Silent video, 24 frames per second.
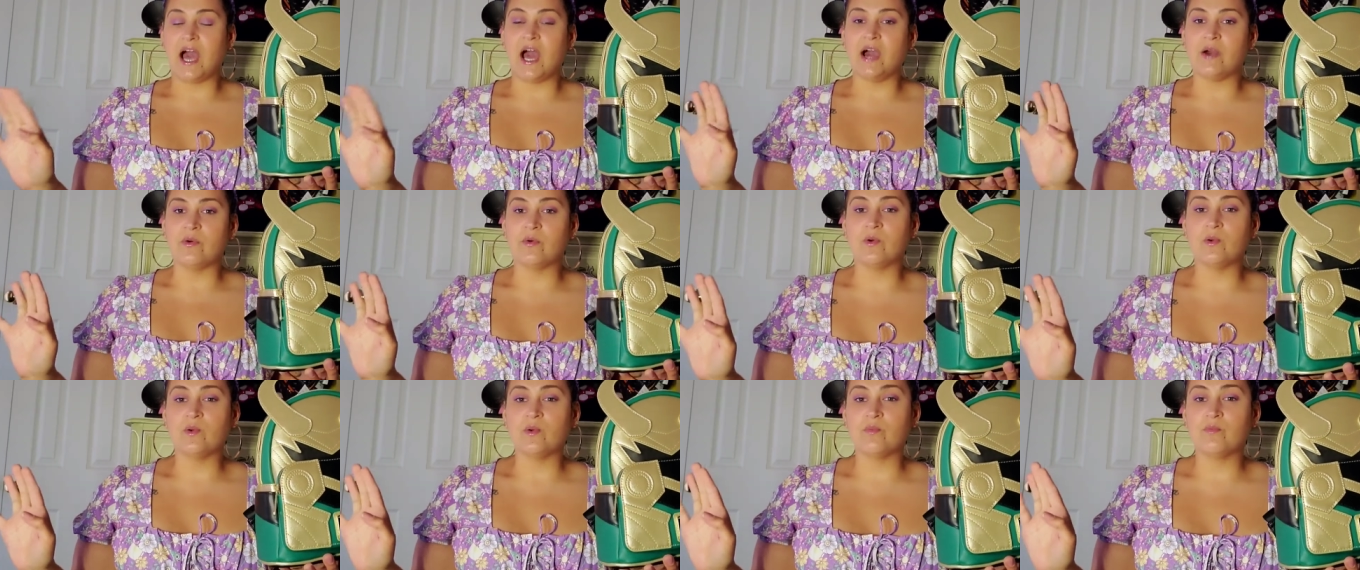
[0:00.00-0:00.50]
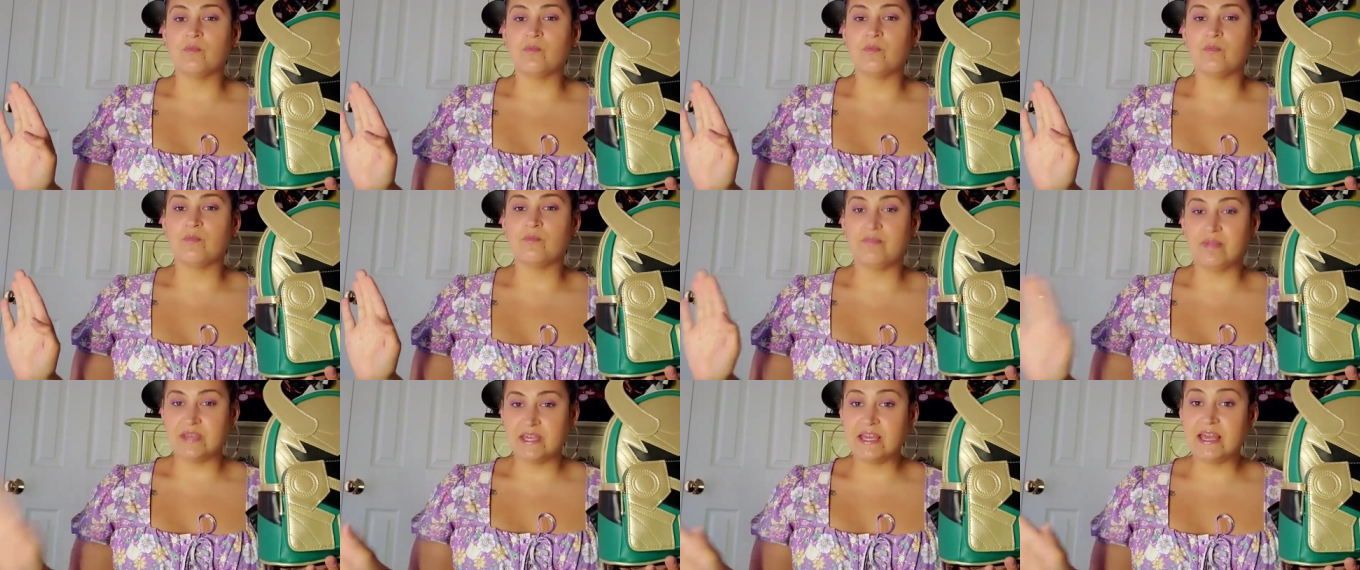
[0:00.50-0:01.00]
I will
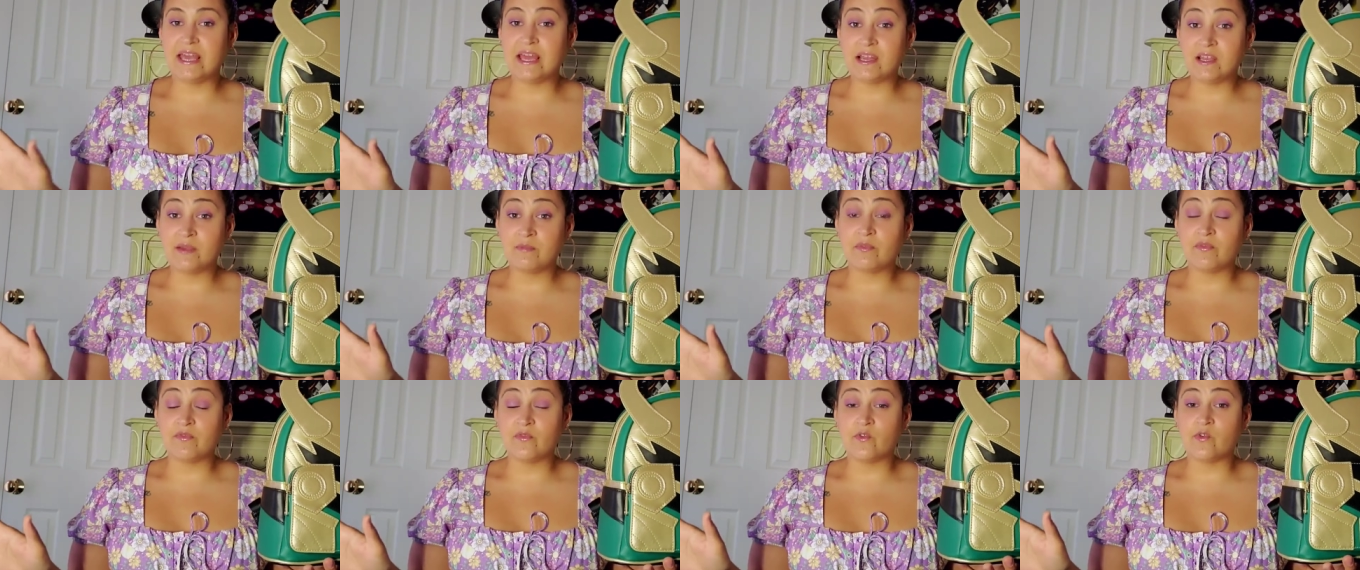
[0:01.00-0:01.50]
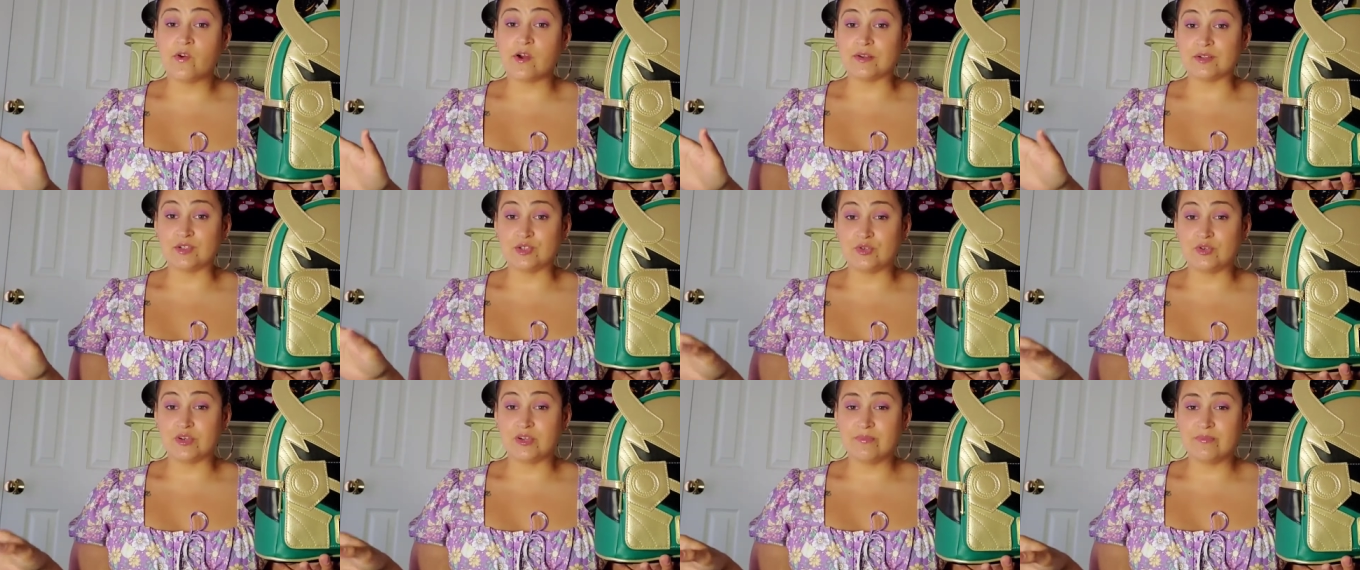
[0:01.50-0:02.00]
be getting before a
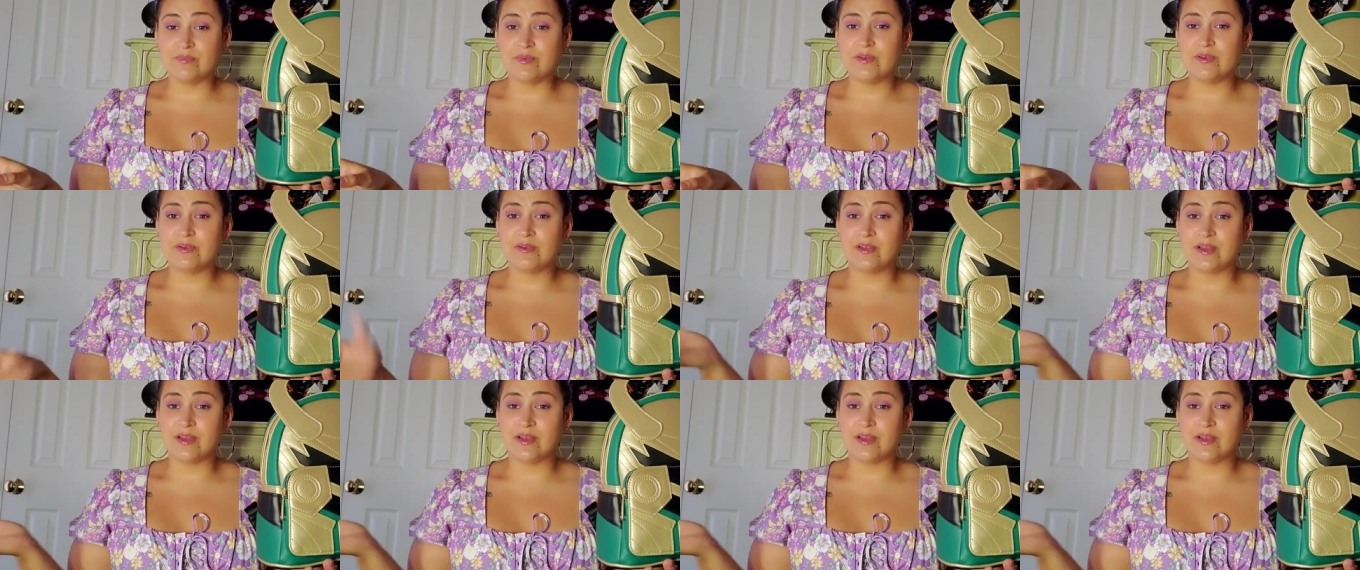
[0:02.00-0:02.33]
trip